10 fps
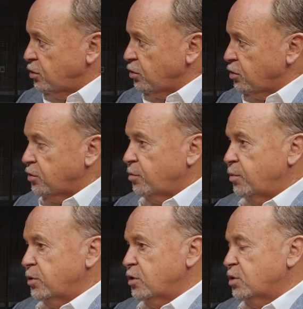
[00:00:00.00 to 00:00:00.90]
not just from a
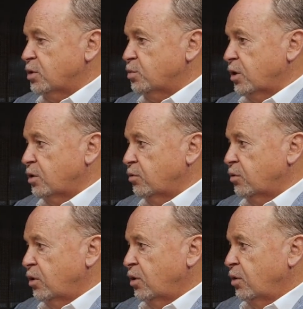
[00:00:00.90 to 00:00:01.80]
business perspective.
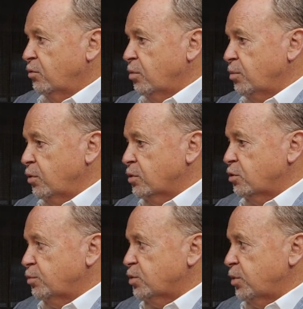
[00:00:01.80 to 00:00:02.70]
From a
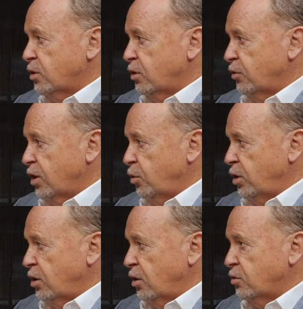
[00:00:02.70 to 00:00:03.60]
personal perspective, when
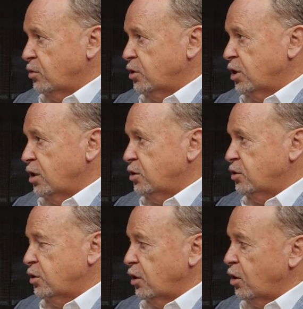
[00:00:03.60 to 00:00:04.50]
you're going through the
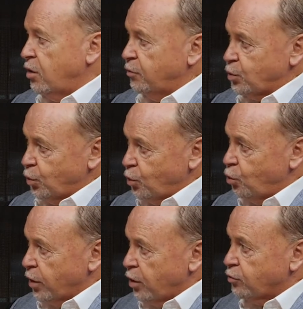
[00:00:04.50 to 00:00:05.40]
challenges in your life, as we
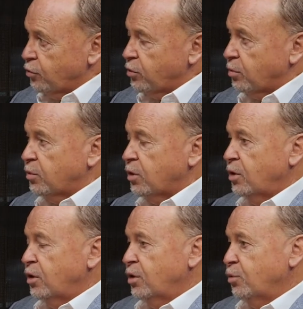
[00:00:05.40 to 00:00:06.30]
all go through them,
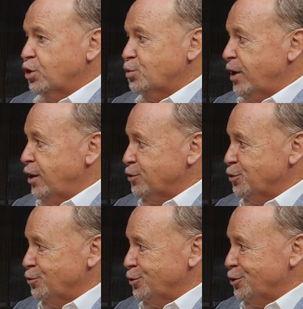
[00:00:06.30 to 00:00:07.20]
with
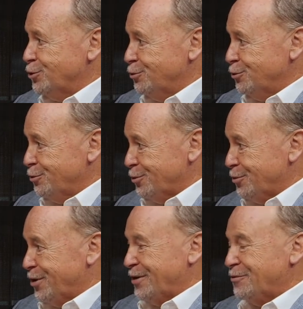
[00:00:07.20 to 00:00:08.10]
spouses or with children or with
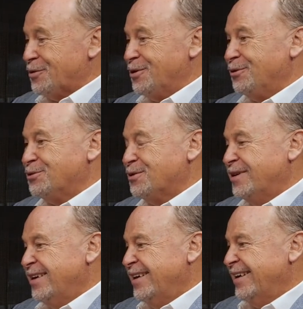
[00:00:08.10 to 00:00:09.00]
whatever else,
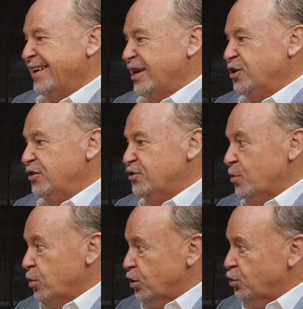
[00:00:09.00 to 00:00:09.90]
you need
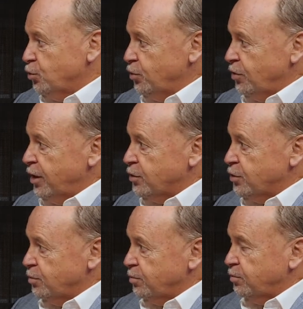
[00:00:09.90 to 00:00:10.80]
someone to talk to get
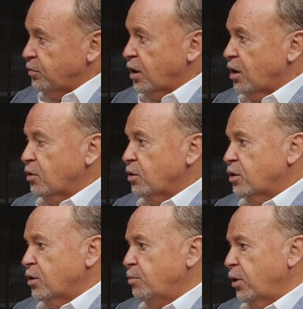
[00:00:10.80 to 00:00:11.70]
some, a
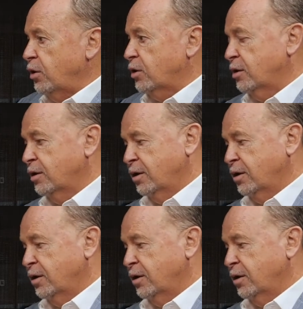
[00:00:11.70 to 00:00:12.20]
complete